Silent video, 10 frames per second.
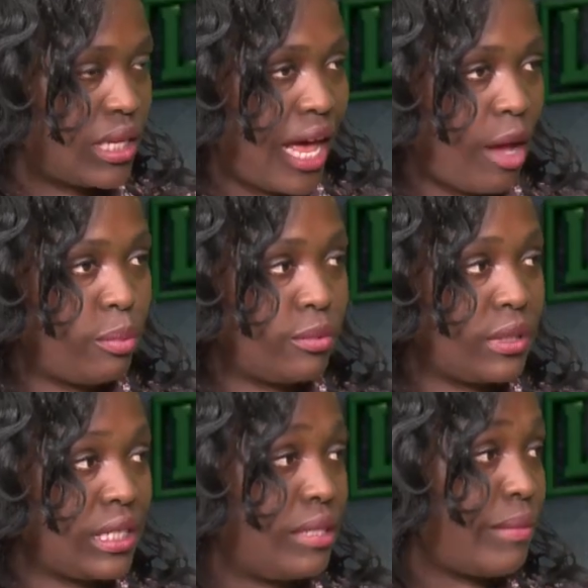that happened
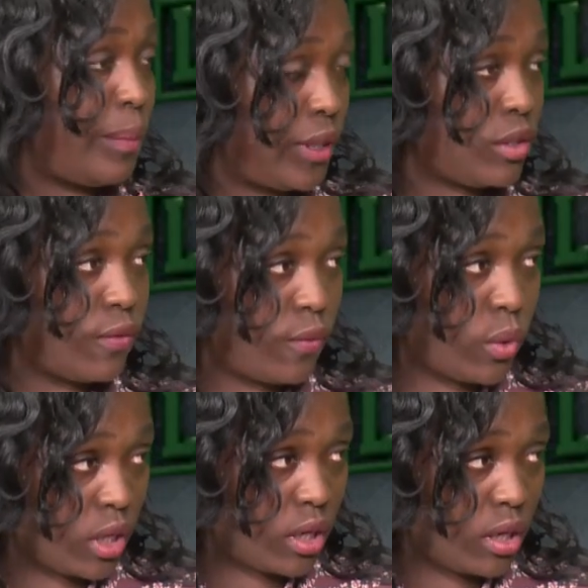in my place of
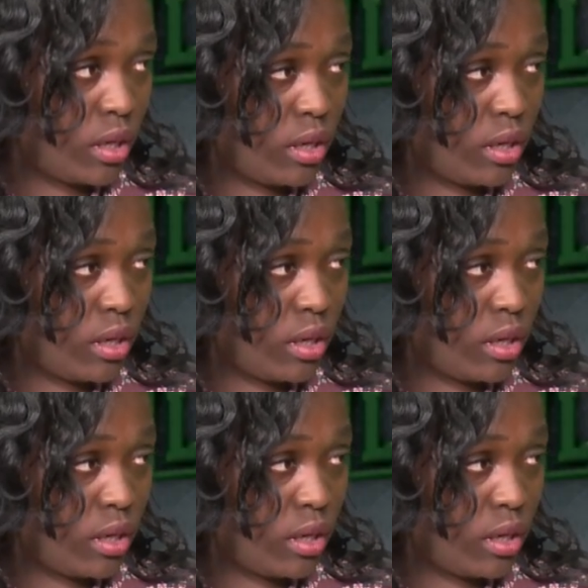work,